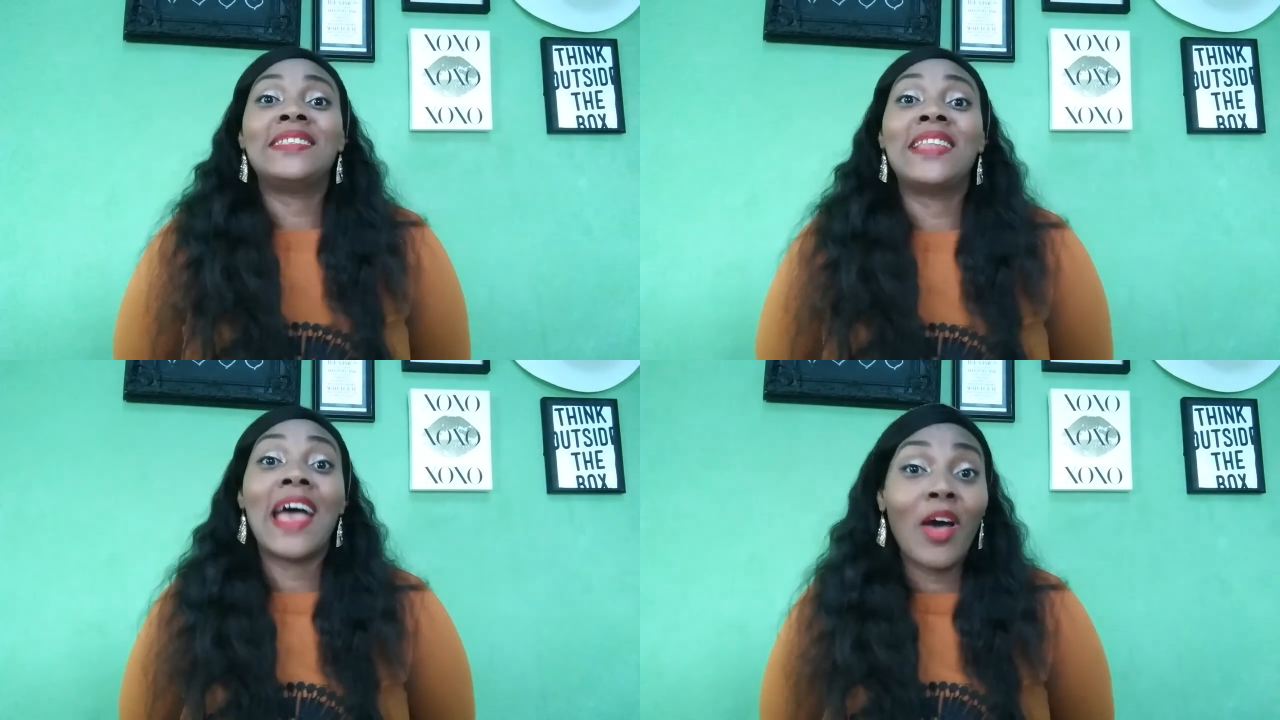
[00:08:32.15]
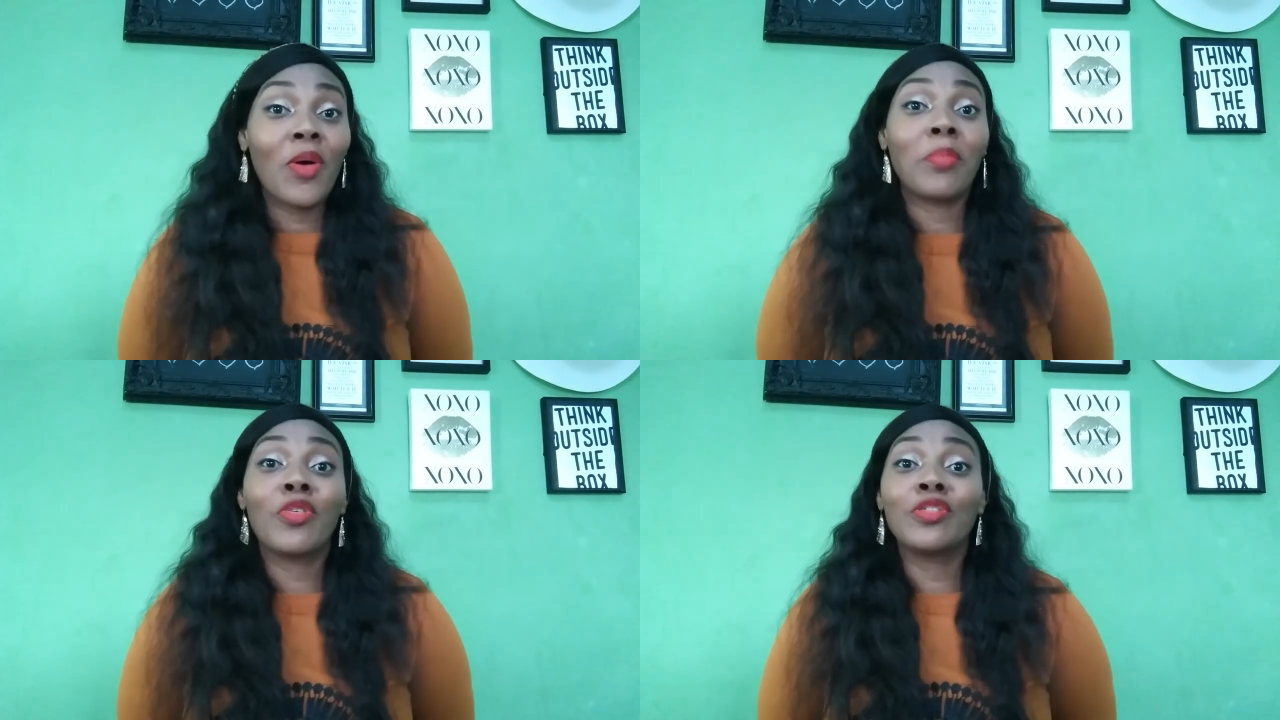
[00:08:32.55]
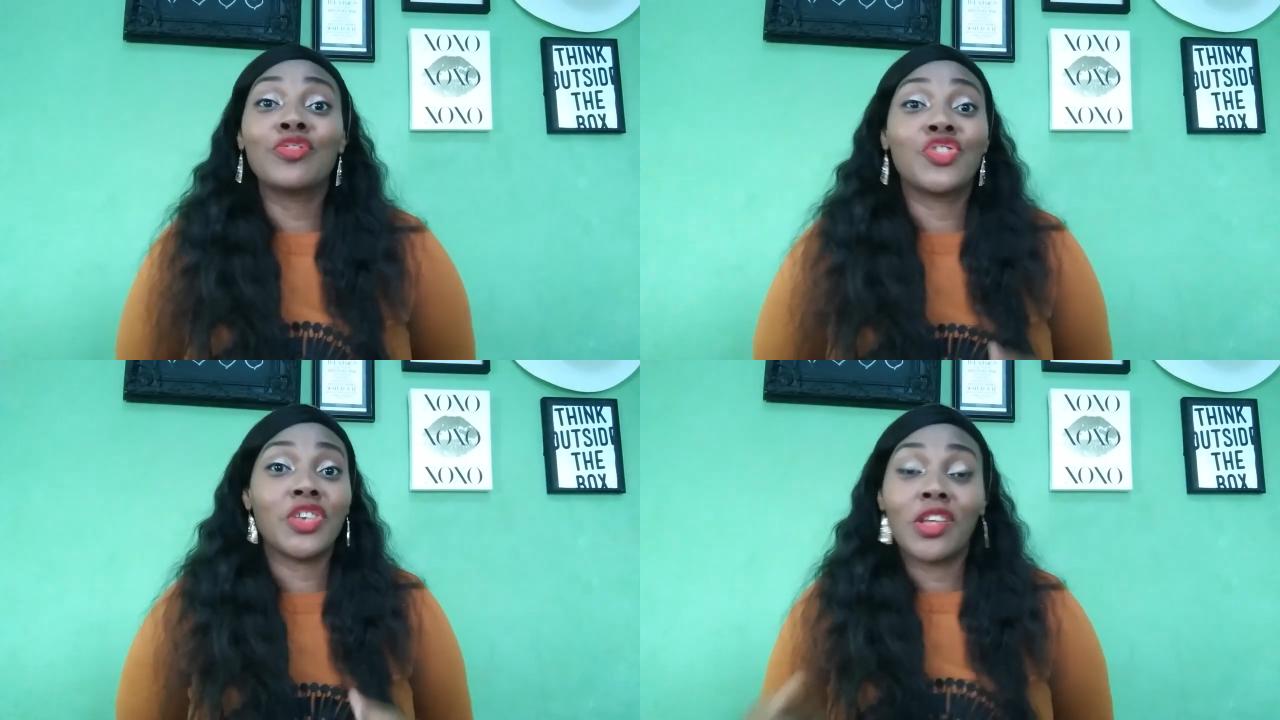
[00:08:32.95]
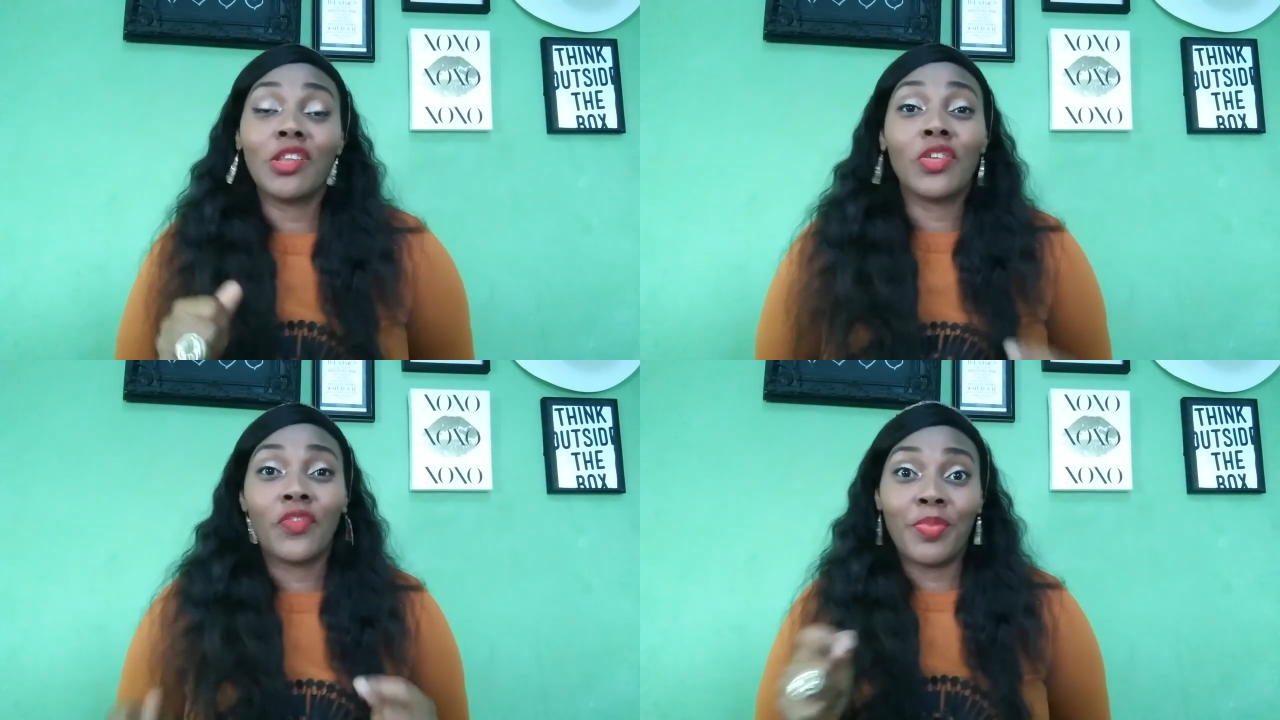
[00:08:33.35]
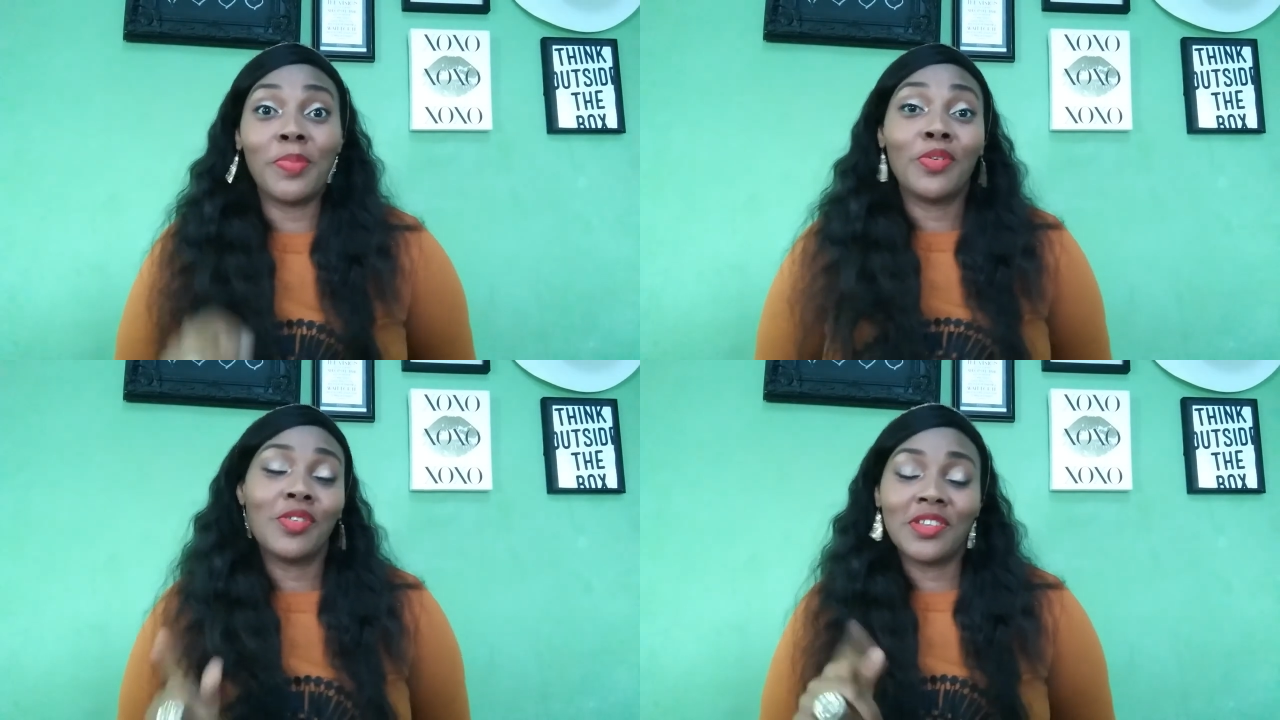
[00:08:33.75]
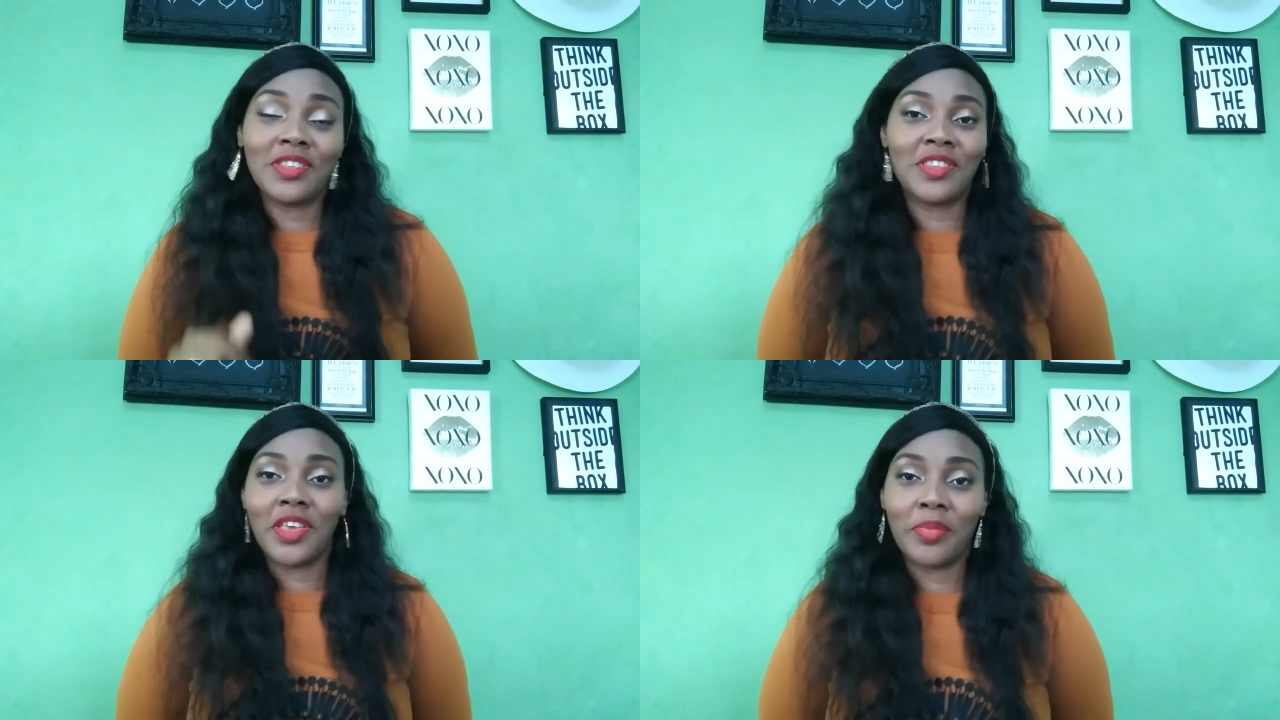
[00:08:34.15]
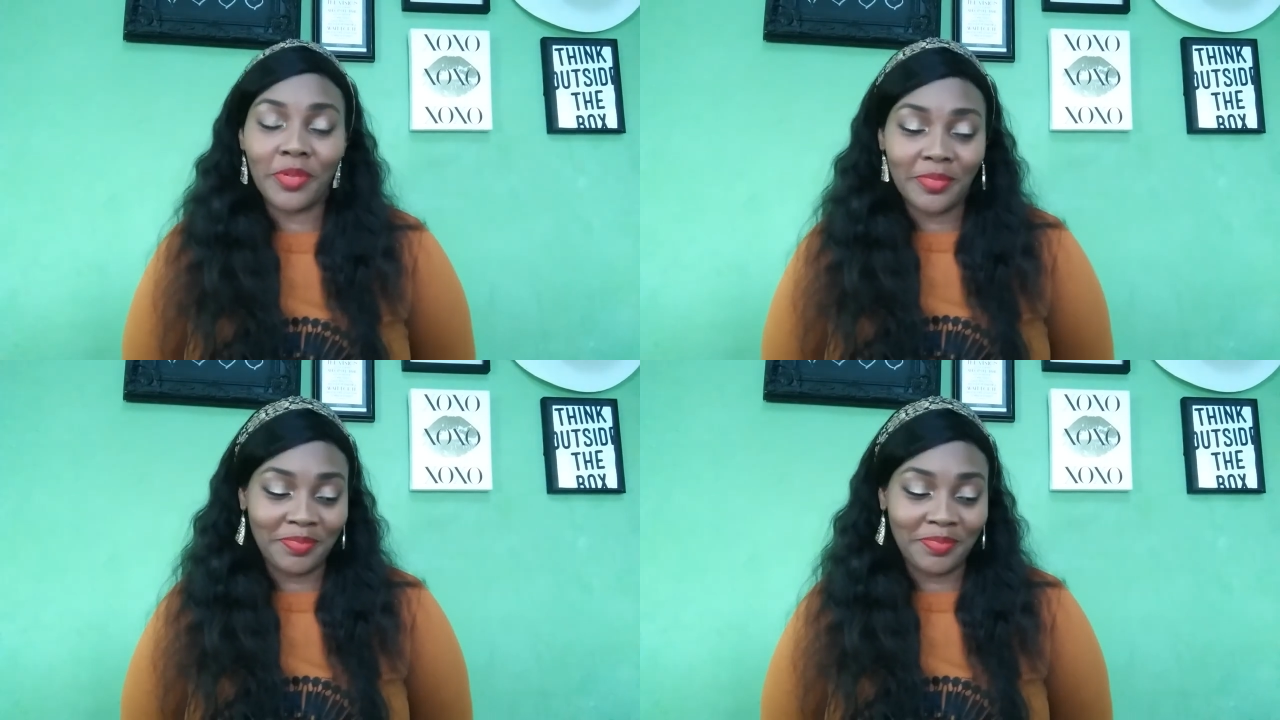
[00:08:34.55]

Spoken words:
Now I'm going to shake a lot of people on this table.